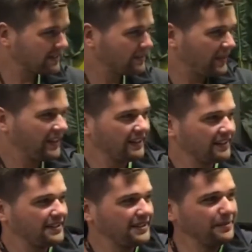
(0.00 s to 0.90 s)
lessons
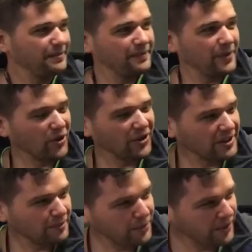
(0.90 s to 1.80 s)
I've learned,
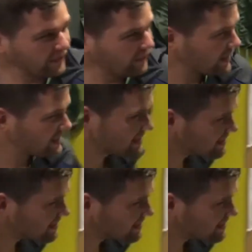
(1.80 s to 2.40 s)
but it's just the